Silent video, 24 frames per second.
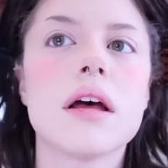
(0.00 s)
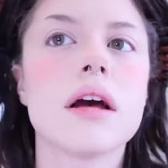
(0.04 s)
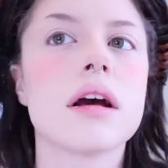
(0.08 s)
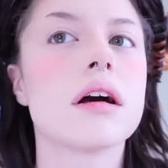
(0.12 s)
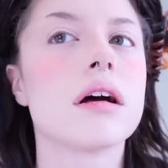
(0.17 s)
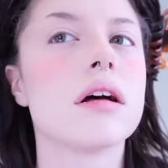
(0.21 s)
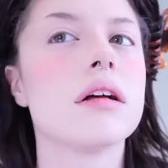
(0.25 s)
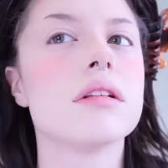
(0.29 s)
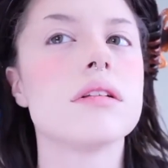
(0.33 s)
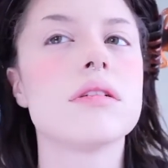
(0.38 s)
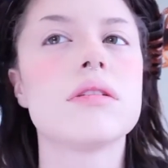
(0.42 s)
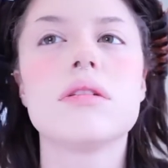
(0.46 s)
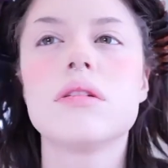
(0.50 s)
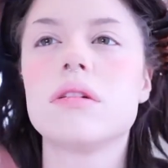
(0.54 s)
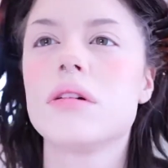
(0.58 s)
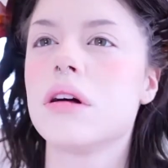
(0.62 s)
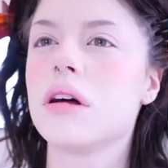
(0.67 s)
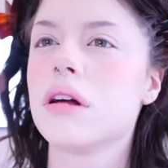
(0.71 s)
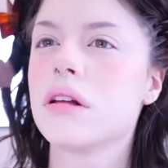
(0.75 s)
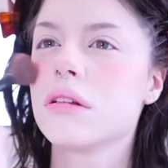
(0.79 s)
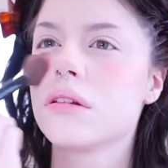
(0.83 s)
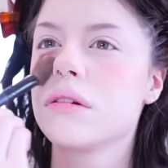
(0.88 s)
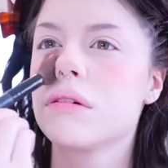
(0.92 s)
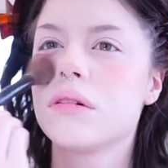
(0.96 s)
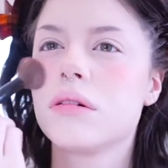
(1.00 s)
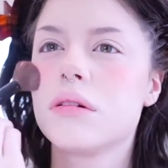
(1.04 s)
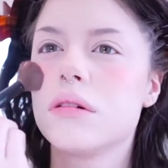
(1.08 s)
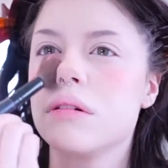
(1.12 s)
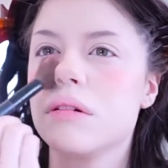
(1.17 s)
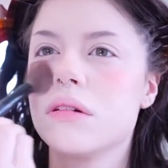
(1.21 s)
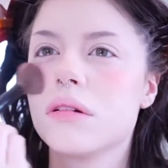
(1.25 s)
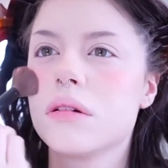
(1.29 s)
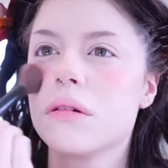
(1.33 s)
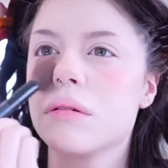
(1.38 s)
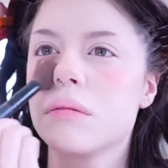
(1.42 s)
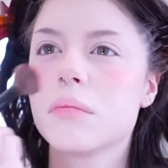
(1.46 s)
Like a
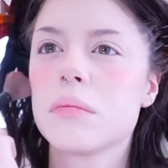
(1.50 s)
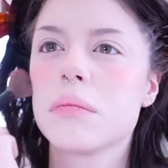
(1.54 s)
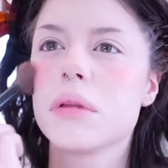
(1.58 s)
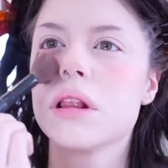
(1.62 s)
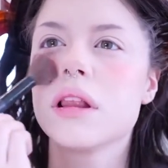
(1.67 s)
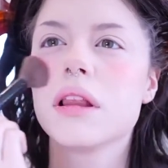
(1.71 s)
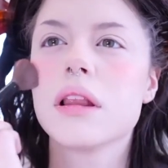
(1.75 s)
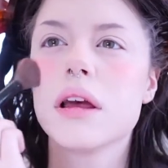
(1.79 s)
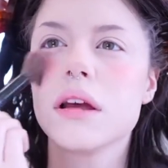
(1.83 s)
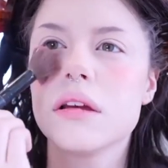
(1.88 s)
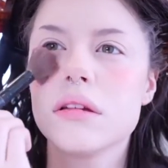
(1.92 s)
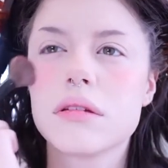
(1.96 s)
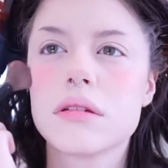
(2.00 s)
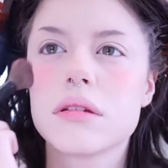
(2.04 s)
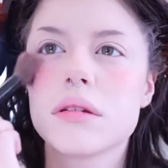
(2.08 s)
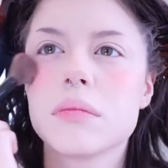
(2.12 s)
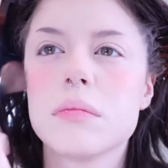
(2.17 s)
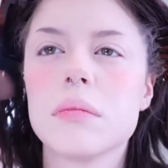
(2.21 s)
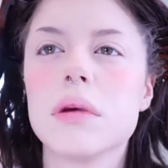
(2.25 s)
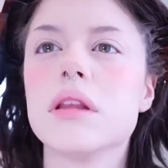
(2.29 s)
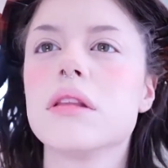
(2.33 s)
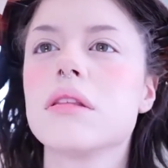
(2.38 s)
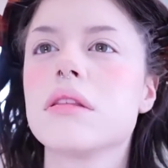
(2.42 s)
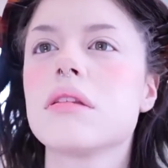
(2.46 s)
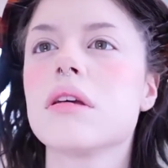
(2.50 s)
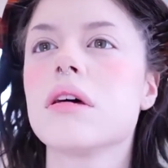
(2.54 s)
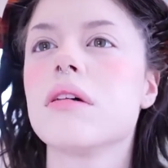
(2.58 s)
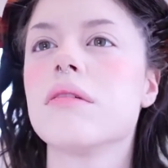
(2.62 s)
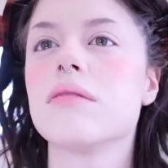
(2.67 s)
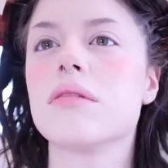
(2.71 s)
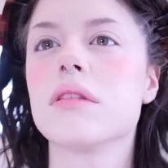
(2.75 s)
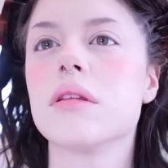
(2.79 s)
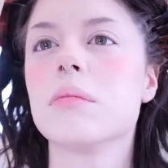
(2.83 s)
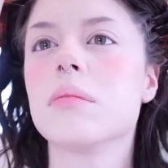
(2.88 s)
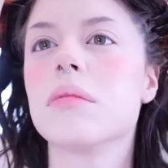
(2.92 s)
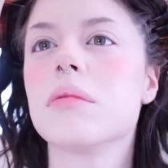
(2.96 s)
little placement
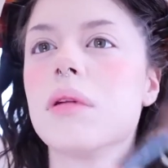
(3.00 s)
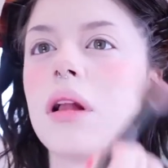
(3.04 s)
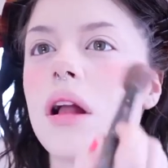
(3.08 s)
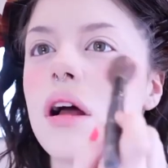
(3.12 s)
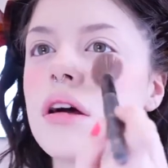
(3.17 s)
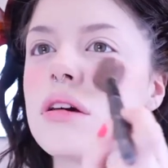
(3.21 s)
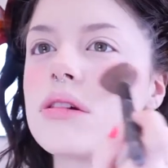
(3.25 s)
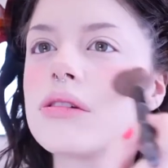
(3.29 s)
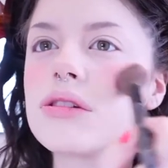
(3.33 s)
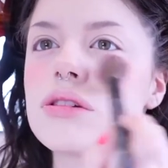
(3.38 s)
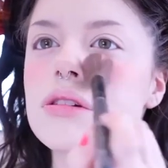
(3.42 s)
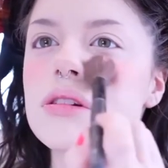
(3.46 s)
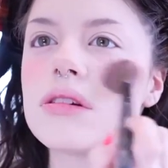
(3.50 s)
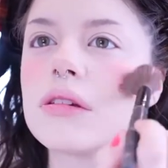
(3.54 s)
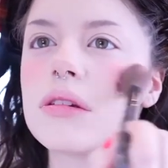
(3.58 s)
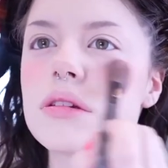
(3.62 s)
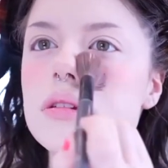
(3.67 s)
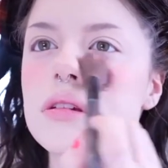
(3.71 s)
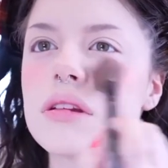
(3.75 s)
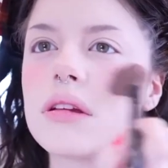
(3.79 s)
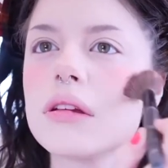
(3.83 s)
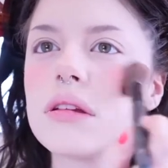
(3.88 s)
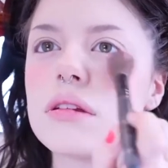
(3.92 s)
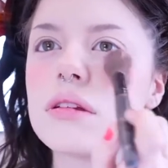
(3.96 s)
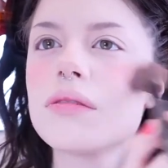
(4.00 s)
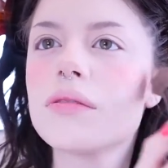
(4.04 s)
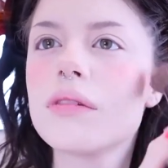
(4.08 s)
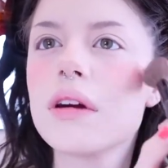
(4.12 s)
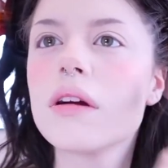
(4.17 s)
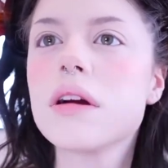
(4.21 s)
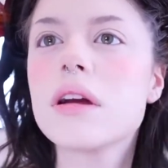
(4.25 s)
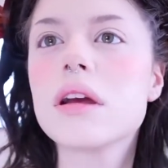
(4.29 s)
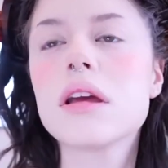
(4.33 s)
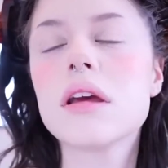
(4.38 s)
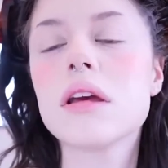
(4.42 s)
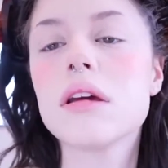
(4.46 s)
of the blush is
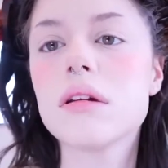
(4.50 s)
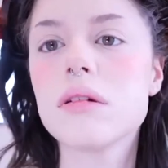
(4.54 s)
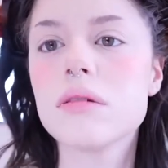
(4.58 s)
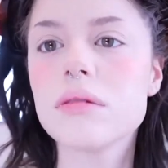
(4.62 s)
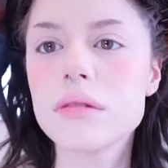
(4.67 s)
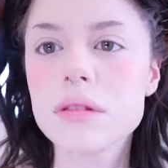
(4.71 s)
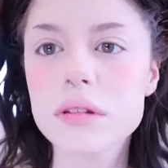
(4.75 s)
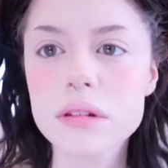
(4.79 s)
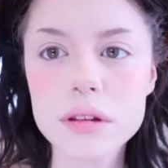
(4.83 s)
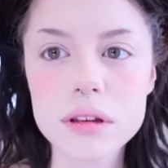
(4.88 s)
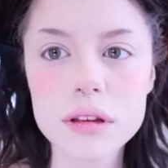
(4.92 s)
very cute.